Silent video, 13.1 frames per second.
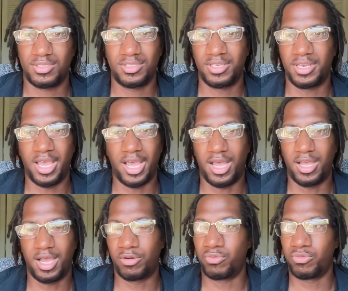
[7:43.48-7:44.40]
nah,
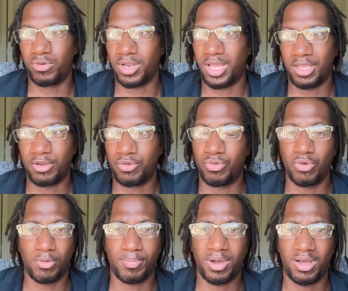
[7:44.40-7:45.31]
I don't like New
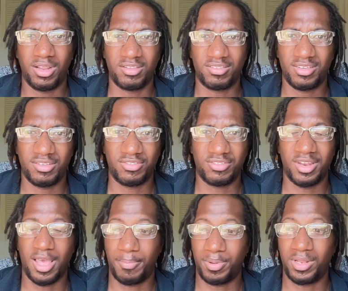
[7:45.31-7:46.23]
York politics,
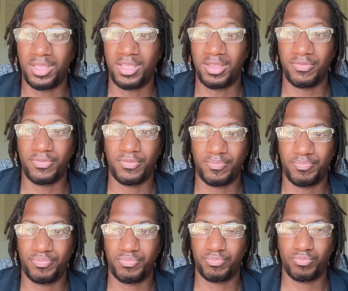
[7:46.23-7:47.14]
and I believe
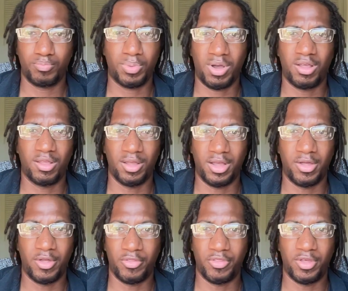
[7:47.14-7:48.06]

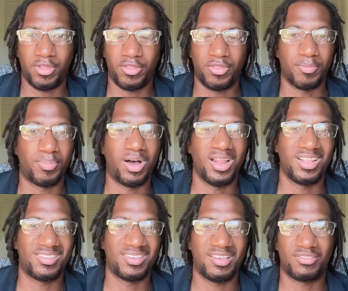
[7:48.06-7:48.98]
the
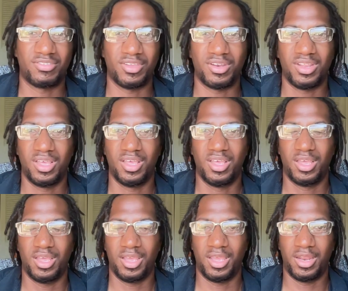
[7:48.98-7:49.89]
politics
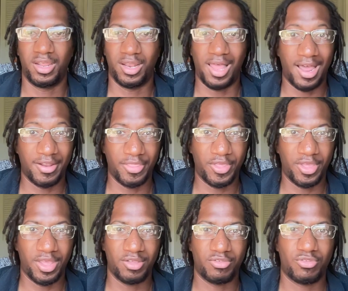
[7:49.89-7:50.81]
and a lot of
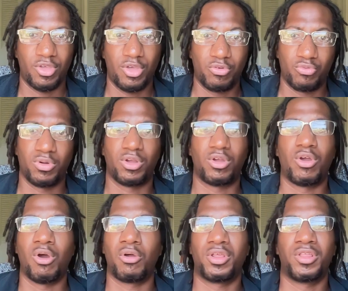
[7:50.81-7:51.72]
things
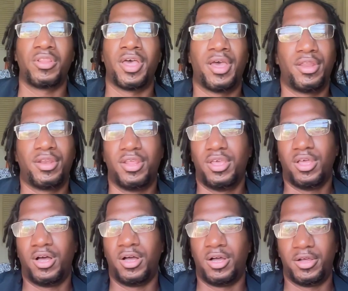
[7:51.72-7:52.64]
regarding that
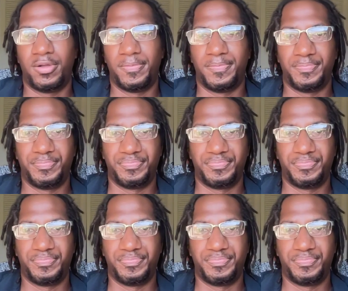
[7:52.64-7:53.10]
um